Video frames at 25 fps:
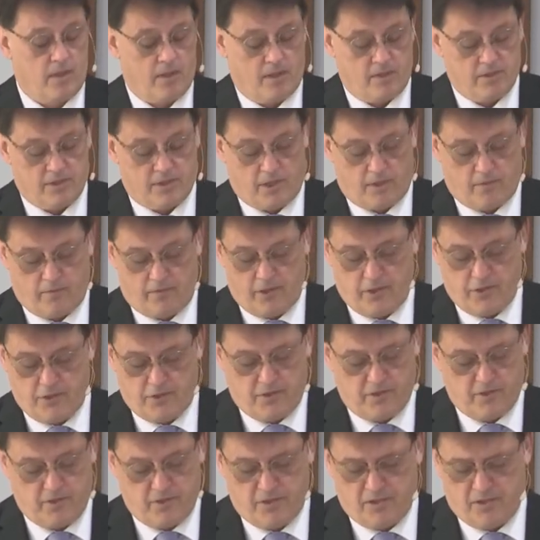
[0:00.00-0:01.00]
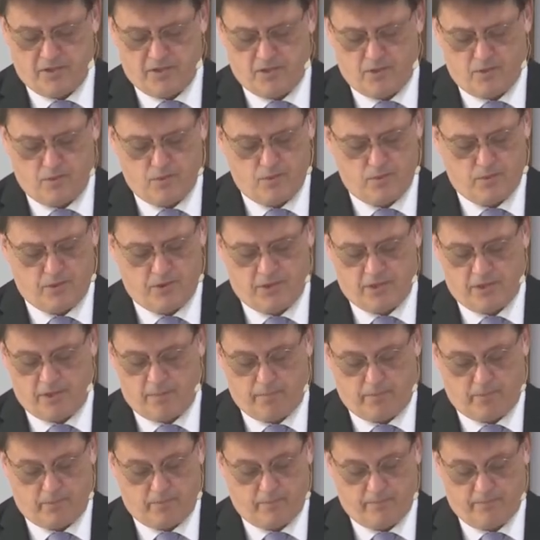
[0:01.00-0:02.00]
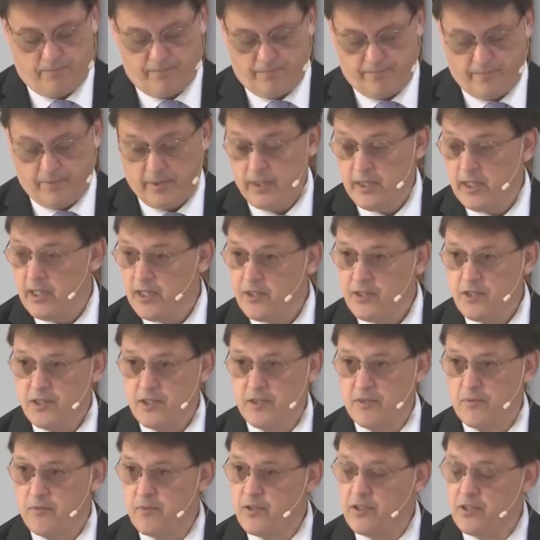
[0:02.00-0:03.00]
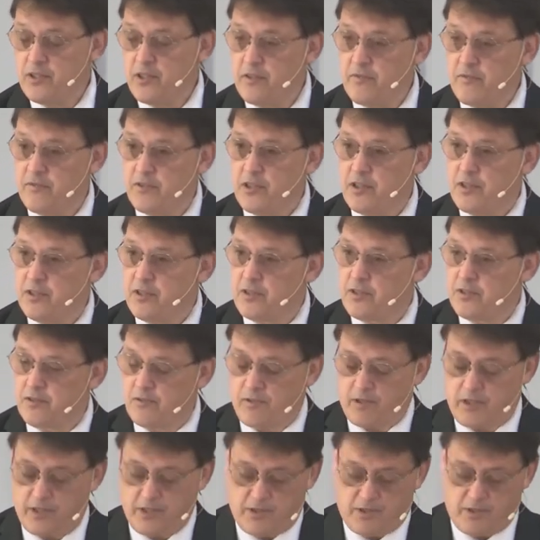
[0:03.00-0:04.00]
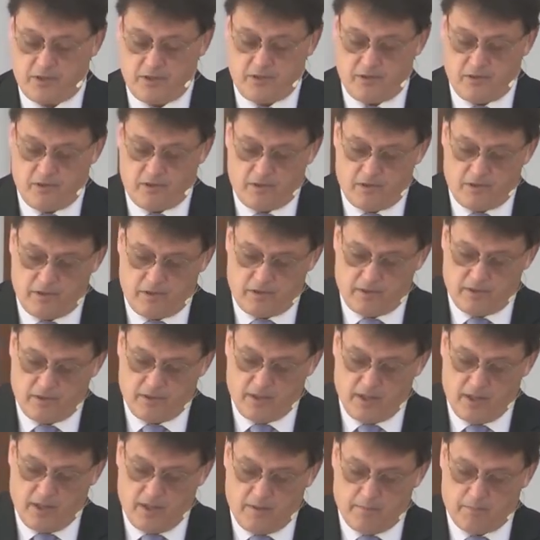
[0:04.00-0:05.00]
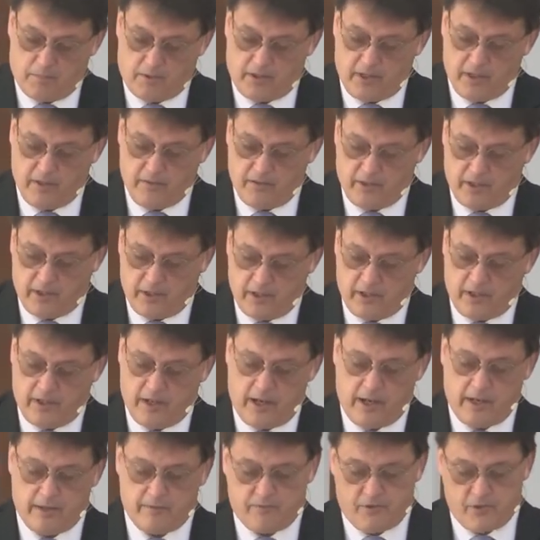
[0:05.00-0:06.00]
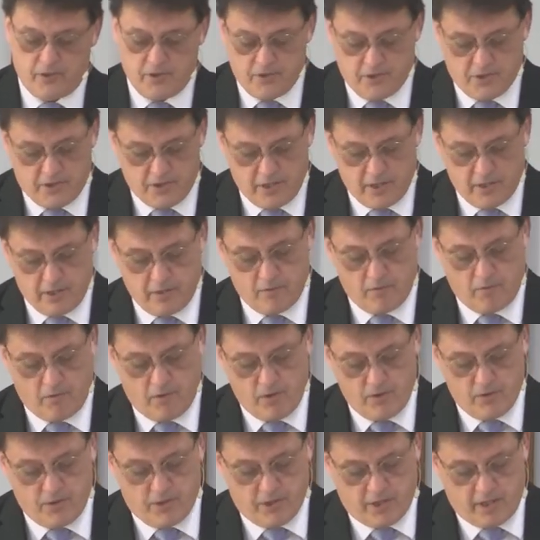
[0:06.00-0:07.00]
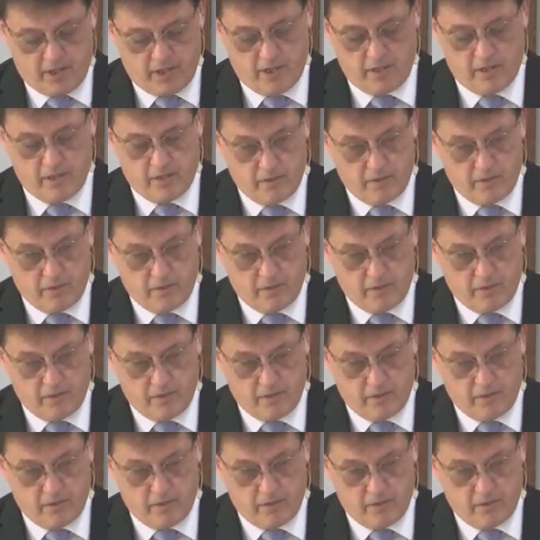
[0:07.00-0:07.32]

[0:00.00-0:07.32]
Salvation is so simple. Just receive Jesus Christ in your heart. Believe that he died for your sin and rose again.